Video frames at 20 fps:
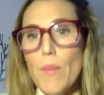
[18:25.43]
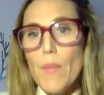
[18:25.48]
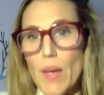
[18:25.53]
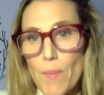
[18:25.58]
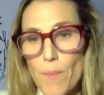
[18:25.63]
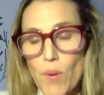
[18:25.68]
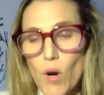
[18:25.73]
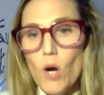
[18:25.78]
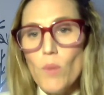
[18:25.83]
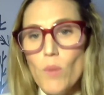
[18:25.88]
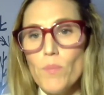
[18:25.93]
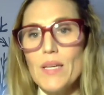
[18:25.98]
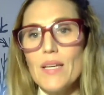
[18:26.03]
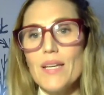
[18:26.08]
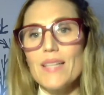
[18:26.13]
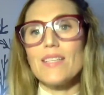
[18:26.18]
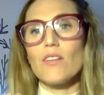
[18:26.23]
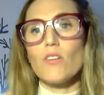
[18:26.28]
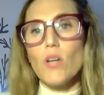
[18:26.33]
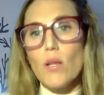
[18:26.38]
in part
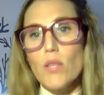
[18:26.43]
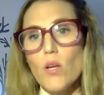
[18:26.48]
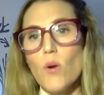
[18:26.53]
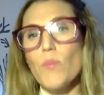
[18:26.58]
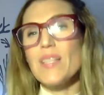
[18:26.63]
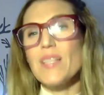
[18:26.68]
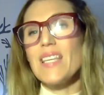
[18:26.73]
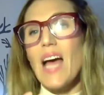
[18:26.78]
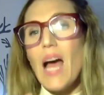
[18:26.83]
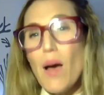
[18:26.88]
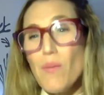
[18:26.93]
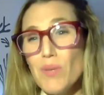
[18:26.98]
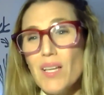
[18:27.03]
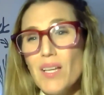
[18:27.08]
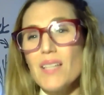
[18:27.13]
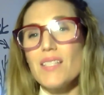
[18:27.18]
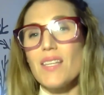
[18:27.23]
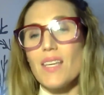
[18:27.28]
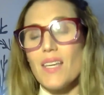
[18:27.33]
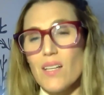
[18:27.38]
because they're
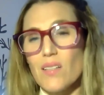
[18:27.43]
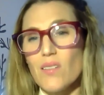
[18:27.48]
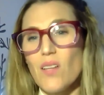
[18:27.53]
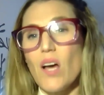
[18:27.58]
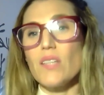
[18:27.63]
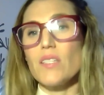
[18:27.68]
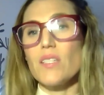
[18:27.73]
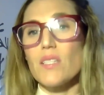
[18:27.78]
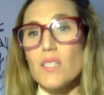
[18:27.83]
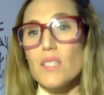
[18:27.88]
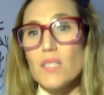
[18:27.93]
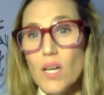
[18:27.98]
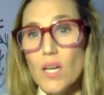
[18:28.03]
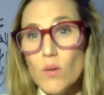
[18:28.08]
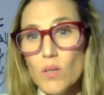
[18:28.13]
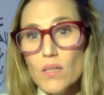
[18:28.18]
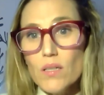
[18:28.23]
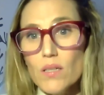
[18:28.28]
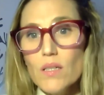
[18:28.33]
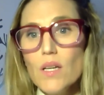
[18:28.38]
metabolizing it a lot
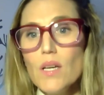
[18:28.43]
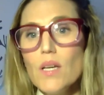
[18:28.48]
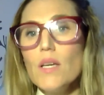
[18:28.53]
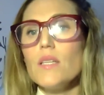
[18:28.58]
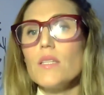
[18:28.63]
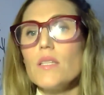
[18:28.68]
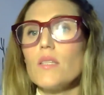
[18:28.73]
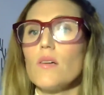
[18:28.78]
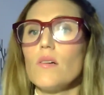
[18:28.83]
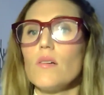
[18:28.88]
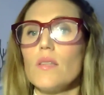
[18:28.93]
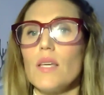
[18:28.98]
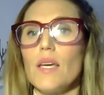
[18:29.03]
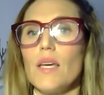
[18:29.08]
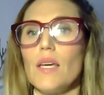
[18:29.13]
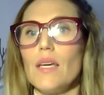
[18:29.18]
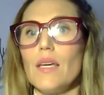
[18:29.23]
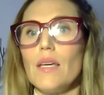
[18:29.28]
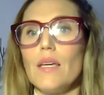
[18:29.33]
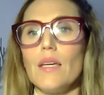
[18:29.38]
slower. So
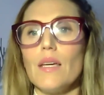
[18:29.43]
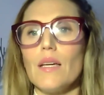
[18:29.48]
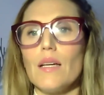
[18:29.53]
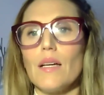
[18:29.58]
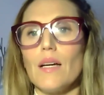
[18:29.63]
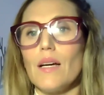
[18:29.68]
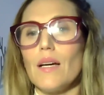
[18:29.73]
they